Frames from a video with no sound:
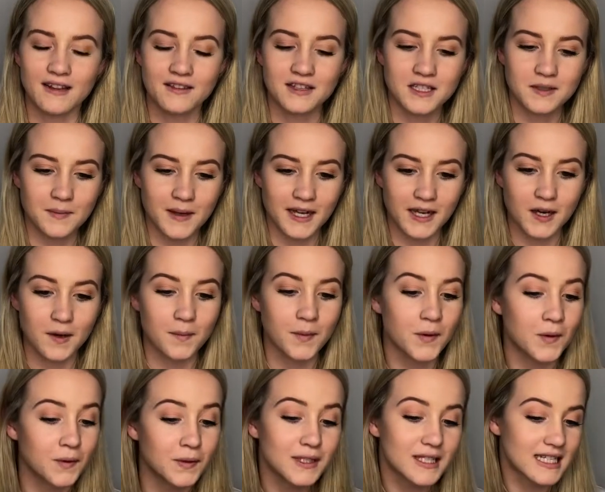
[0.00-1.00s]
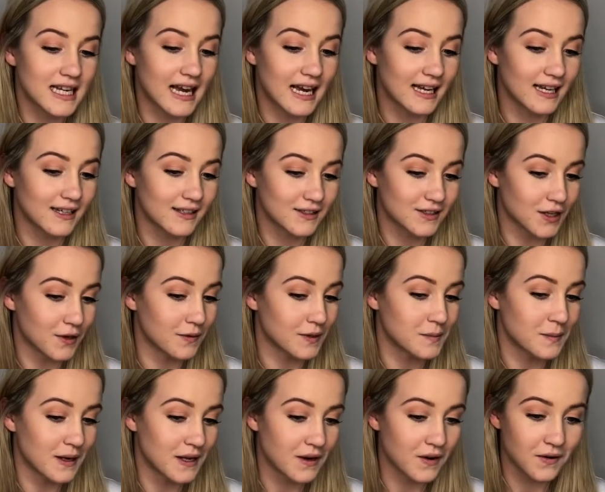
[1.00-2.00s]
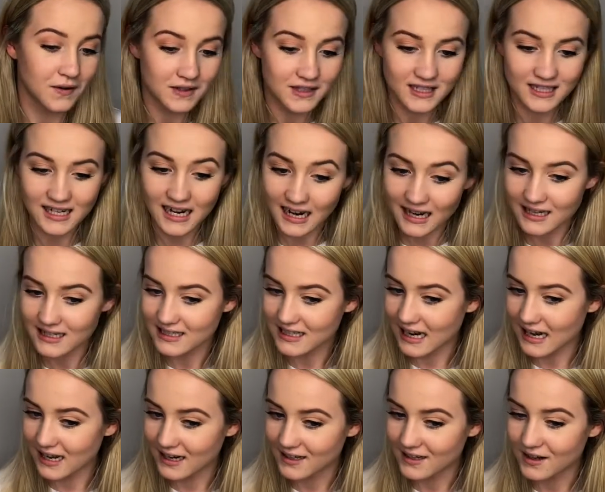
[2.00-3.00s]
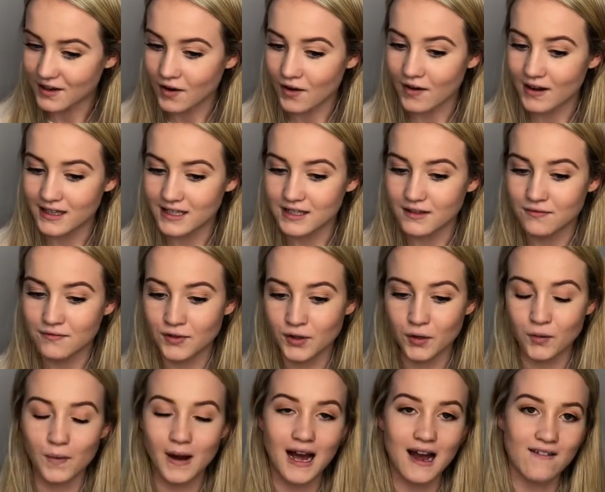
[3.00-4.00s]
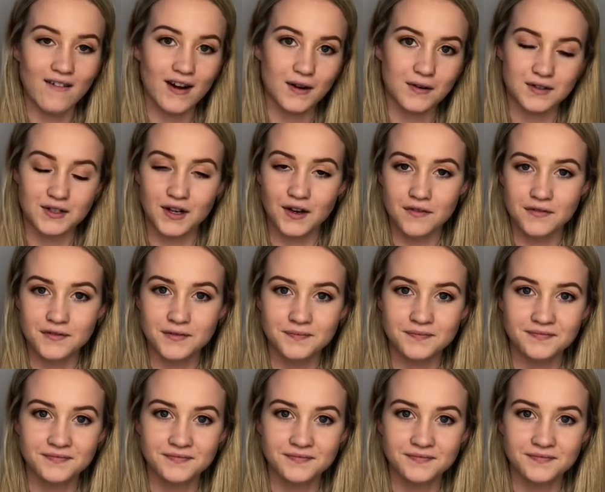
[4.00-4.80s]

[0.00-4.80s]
in this makeup all day, so it's been oxidised and got its full wear out of.